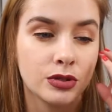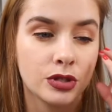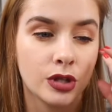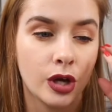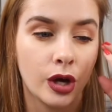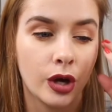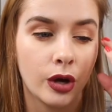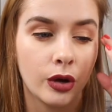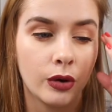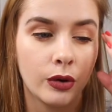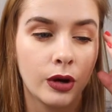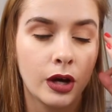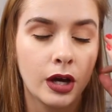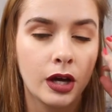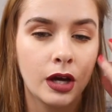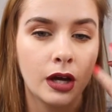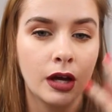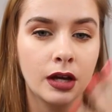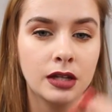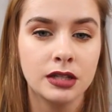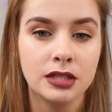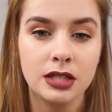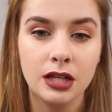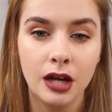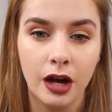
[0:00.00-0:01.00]
so
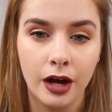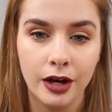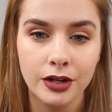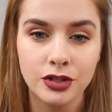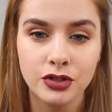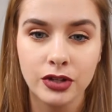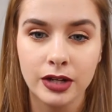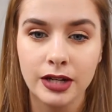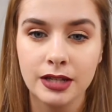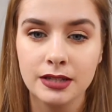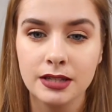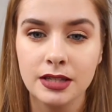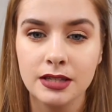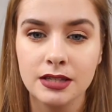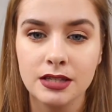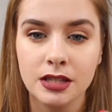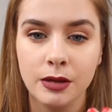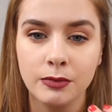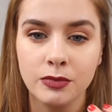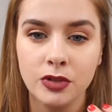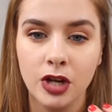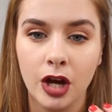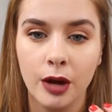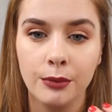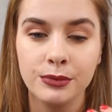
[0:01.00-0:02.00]
dehydrated
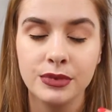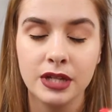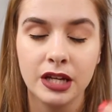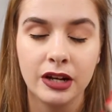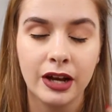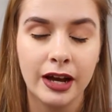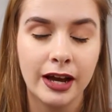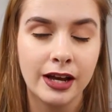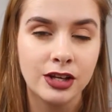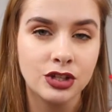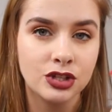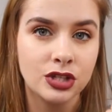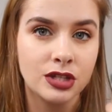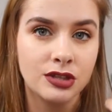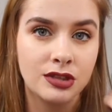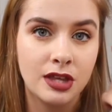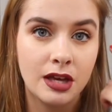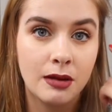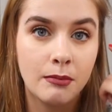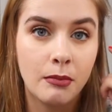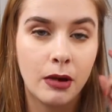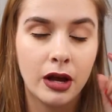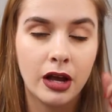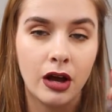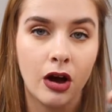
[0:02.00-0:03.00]
sometimes and I actually
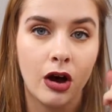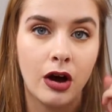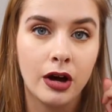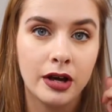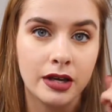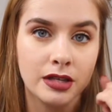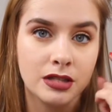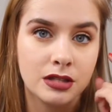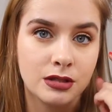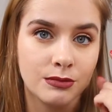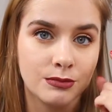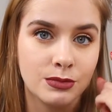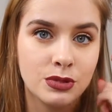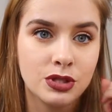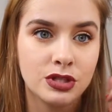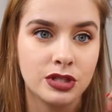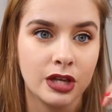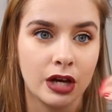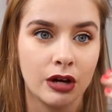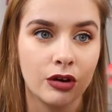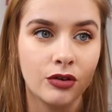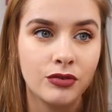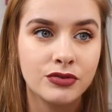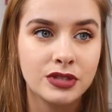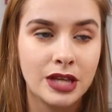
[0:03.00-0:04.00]
think my eyes
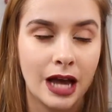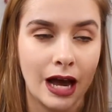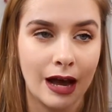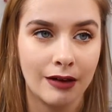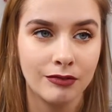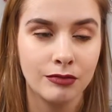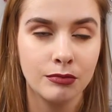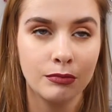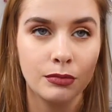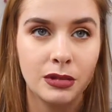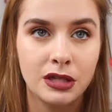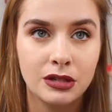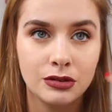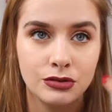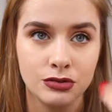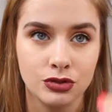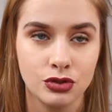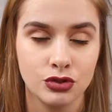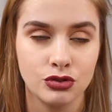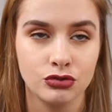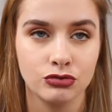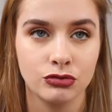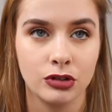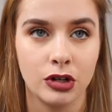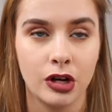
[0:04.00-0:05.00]
themselves haven't been as
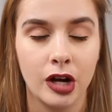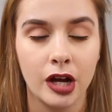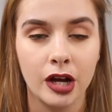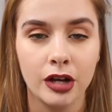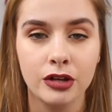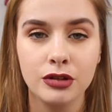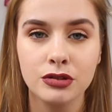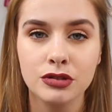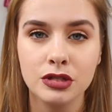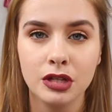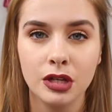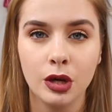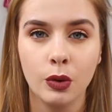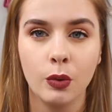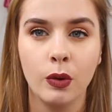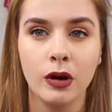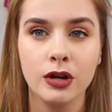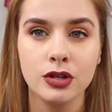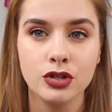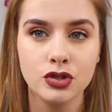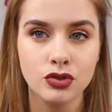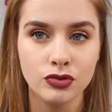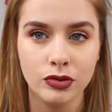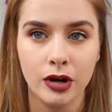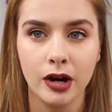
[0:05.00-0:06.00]
dry. I used to get
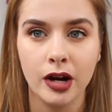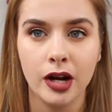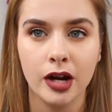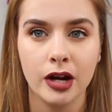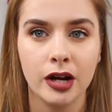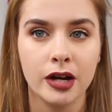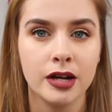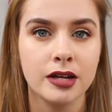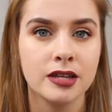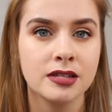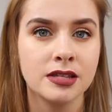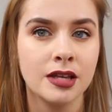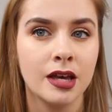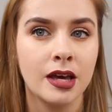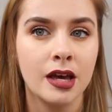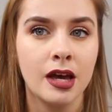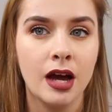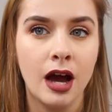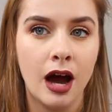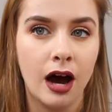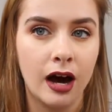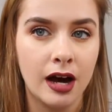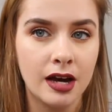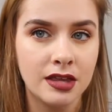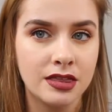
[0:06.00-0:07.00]
quite dry eyes.
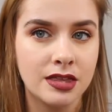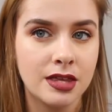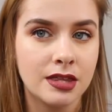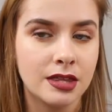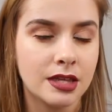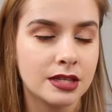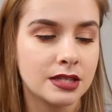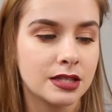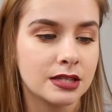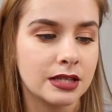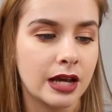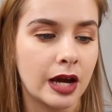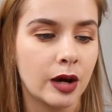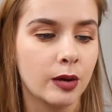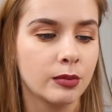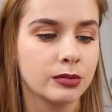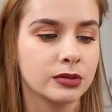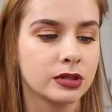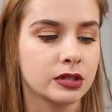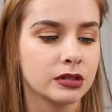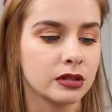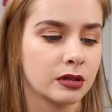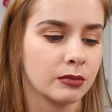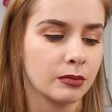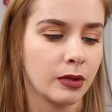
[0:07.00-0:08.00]
I think this has
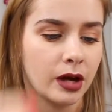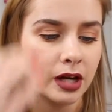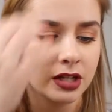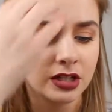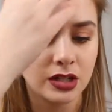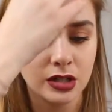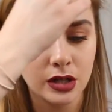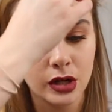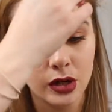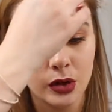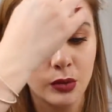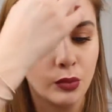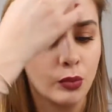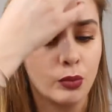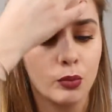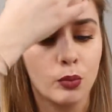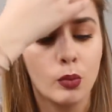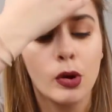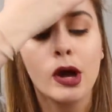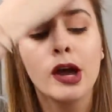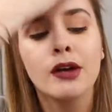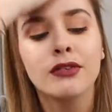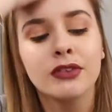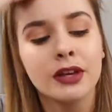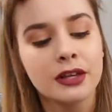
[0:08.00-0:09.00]
helped them. I don't know
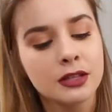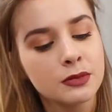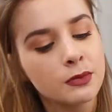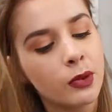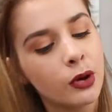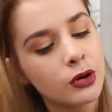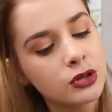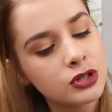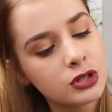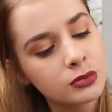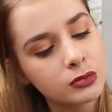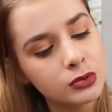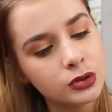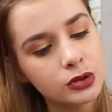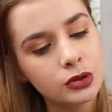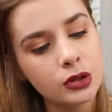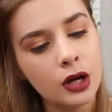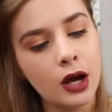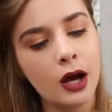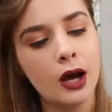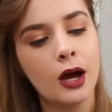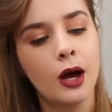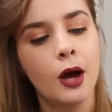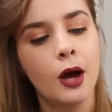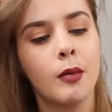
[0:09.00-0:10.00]
if that's possible
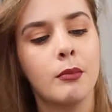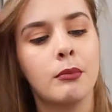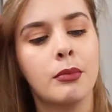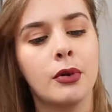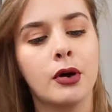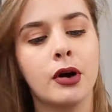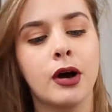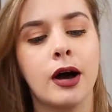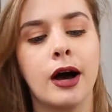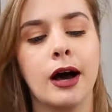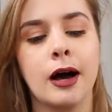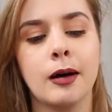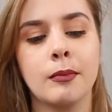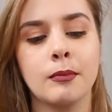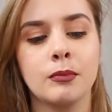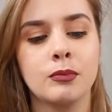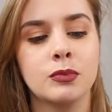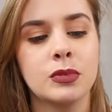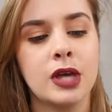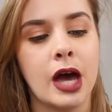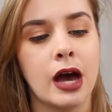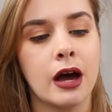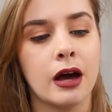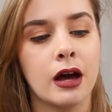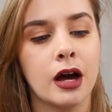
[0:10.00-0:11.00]
but um,
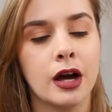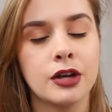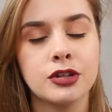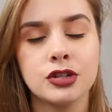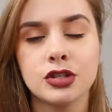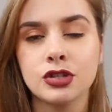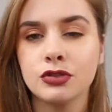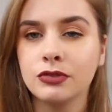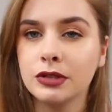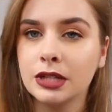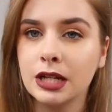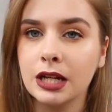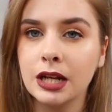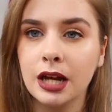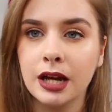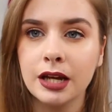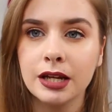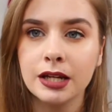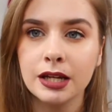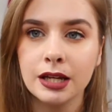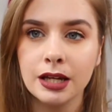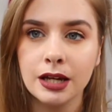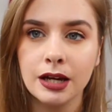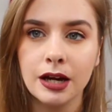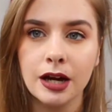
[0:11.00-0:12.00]
yeah I just really
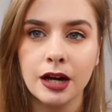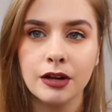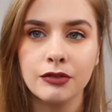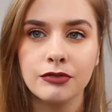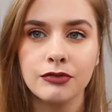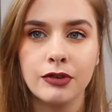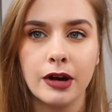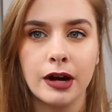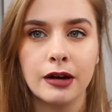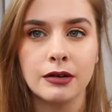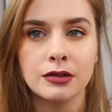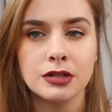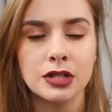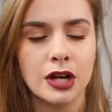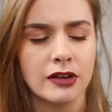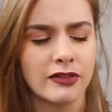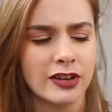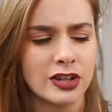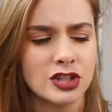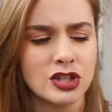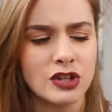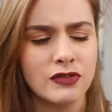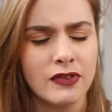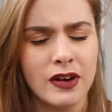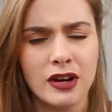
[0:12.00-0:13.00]
like it. I found I've
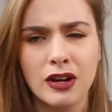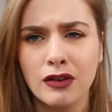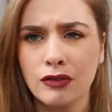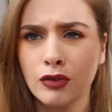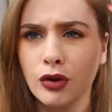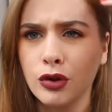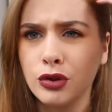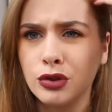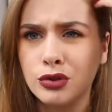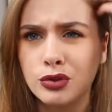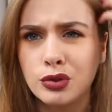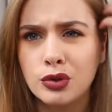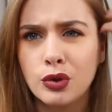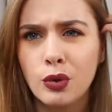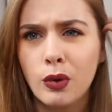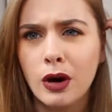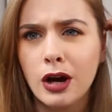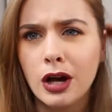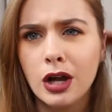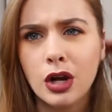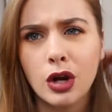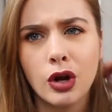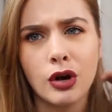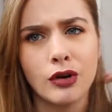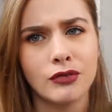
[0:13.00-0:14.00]
actually found I've gone through
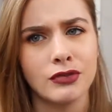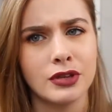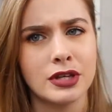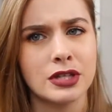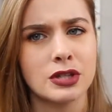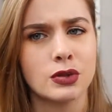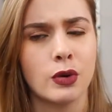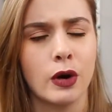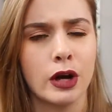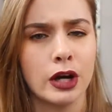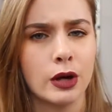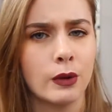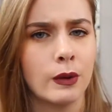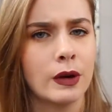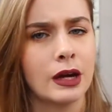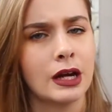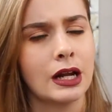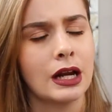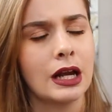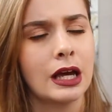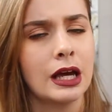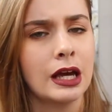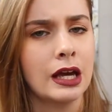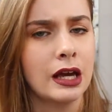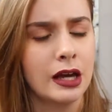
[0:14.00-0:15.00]
quite a lot of this quite
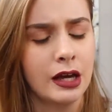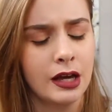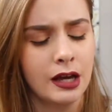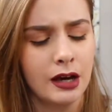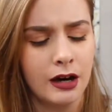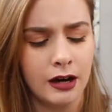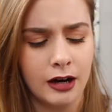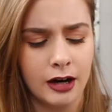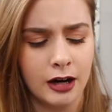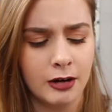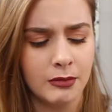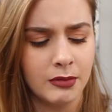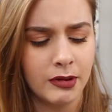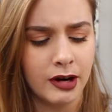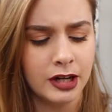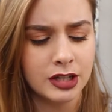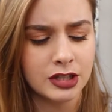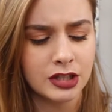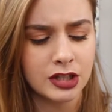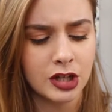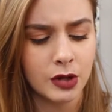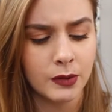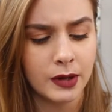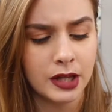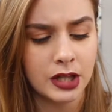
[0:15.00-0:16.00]
quickly. Um, I
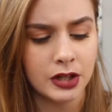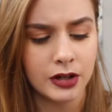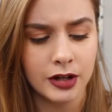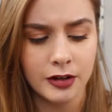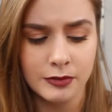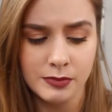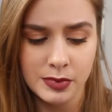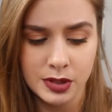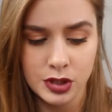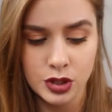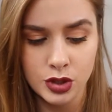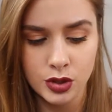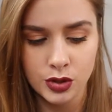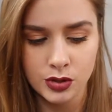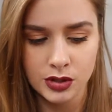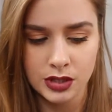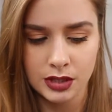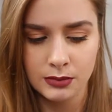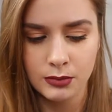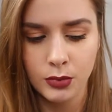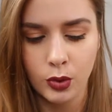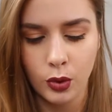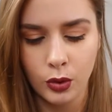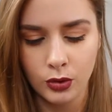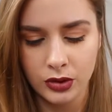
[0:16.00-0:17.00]
don't know whether I've been
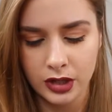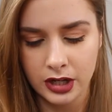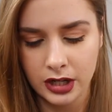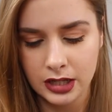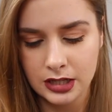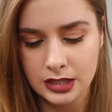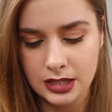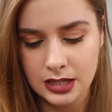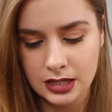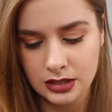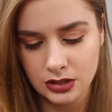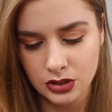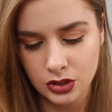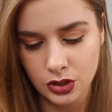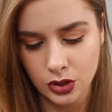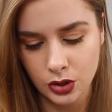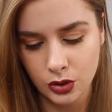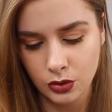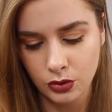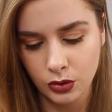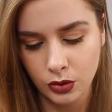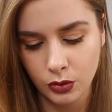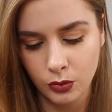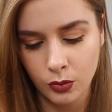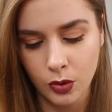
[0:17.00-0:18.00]
using more than I need to
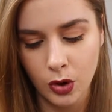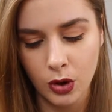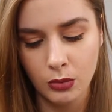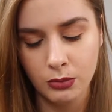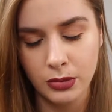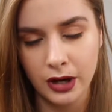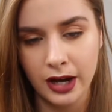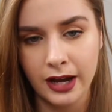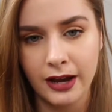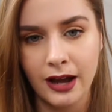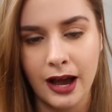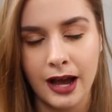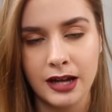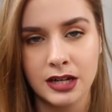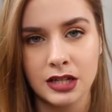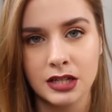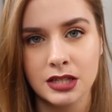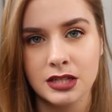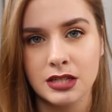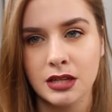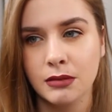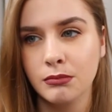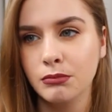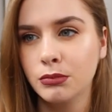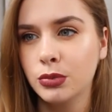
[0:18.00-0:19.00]
or what but I had a
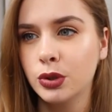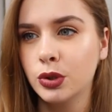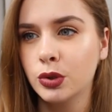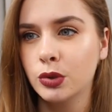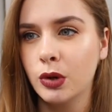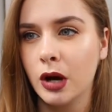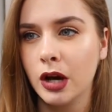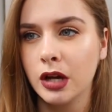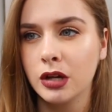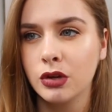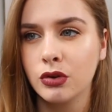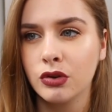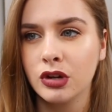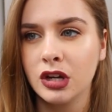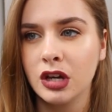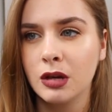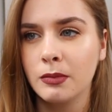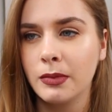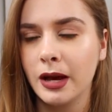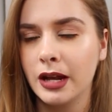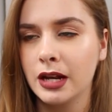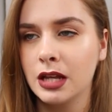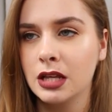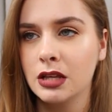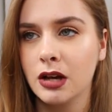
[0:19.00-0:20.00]
simple eye
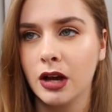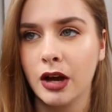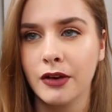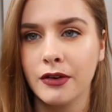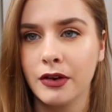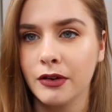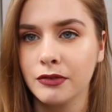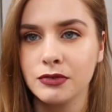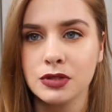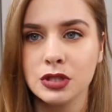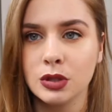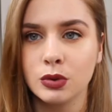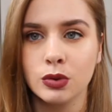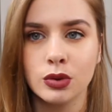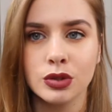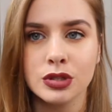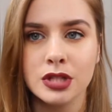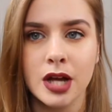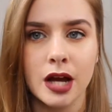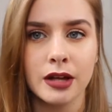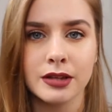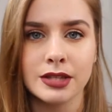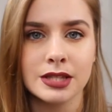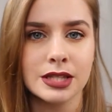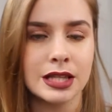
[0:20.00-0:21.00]
cream and it, I, I've still got
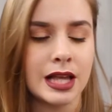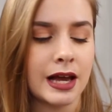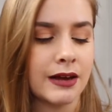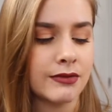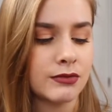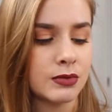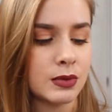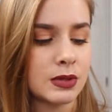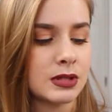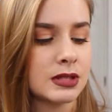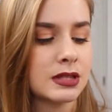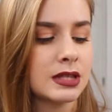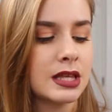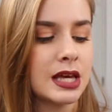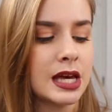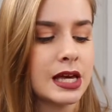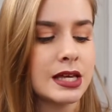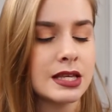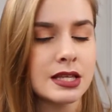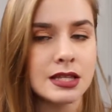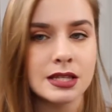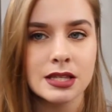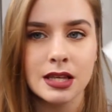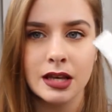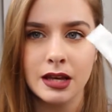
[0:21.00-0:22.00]
tons left whereas
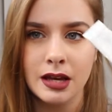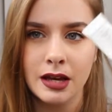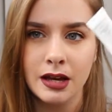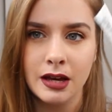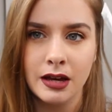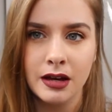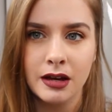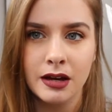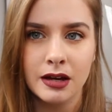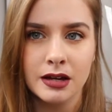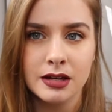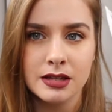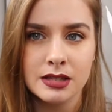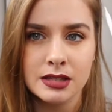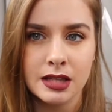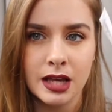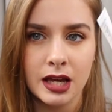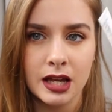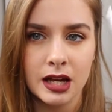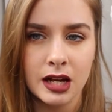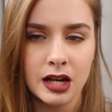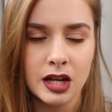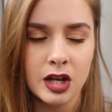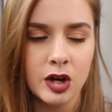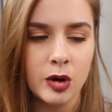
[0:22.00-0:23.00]
this it's
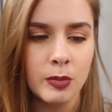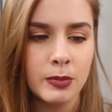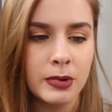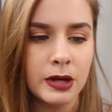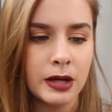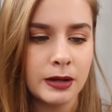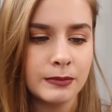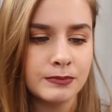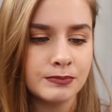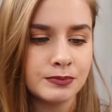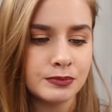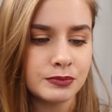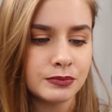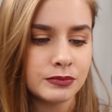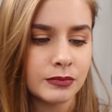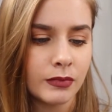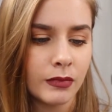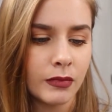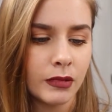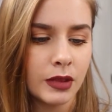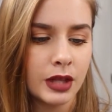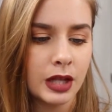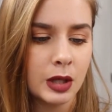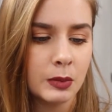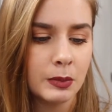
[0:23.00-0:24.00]
getting a little bit
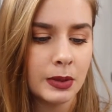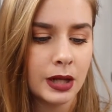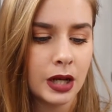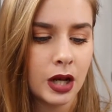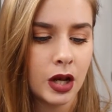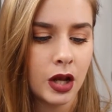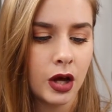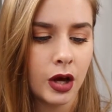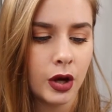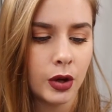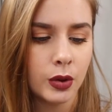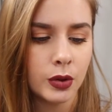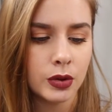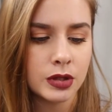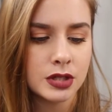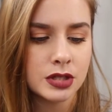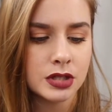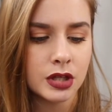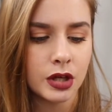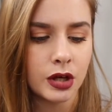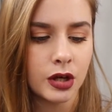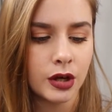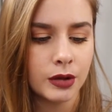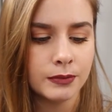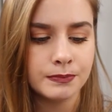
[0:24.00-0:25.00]
a little bit low
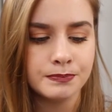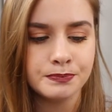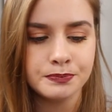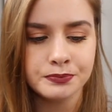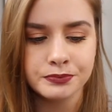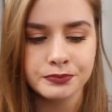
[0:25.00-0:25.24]
so